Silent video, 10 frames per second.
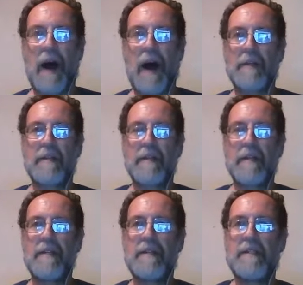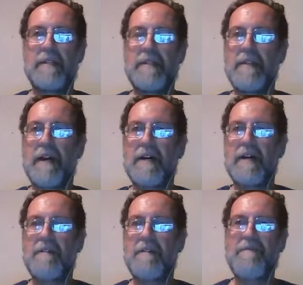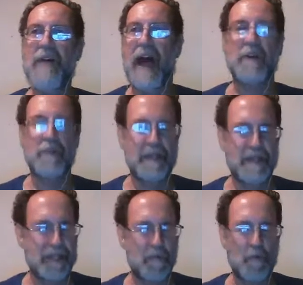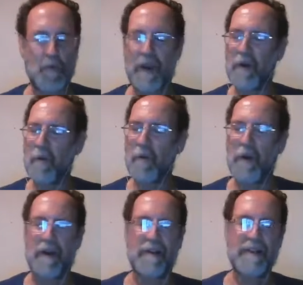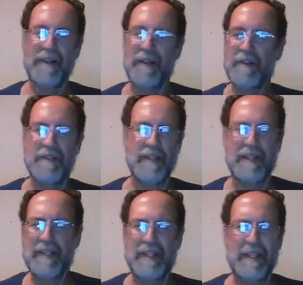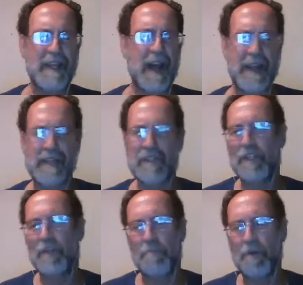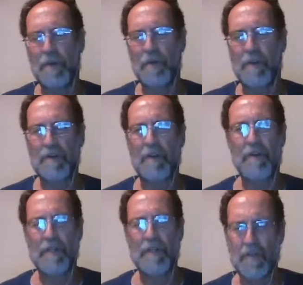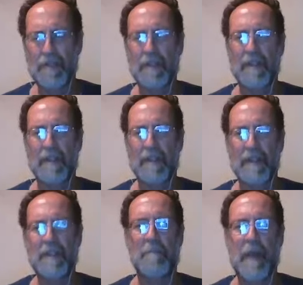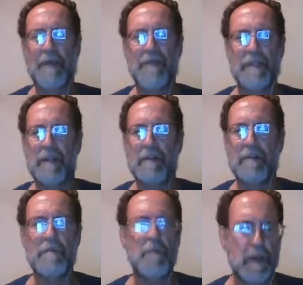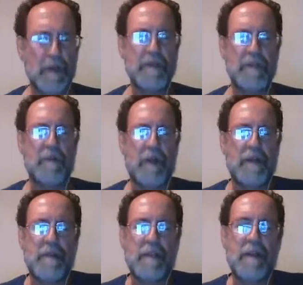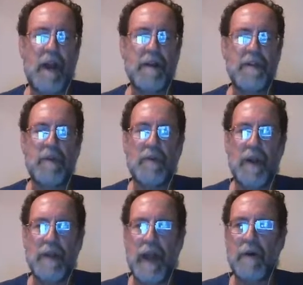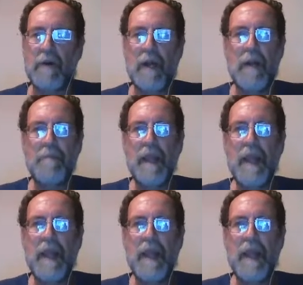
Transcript: not faculty somewhere where, you know, this guy is taboo. There's all sorts of things about this that are really strange in our history right now.